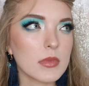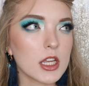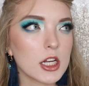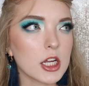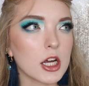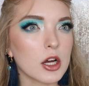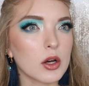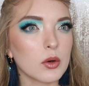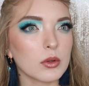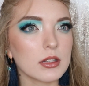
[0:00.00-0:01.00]
you
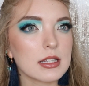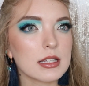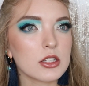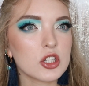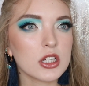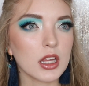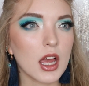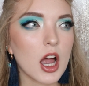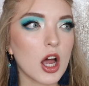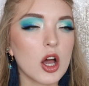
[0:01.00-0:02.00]
know, chill
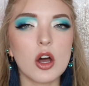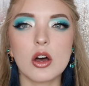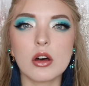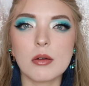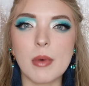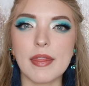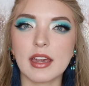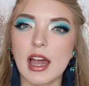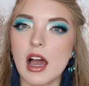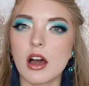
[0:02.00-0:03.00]
at home on the
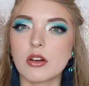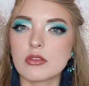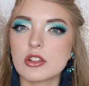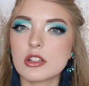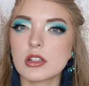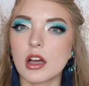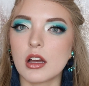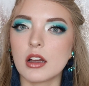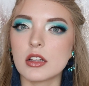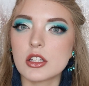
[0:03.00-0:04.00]
couch
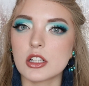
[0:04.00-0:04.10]
because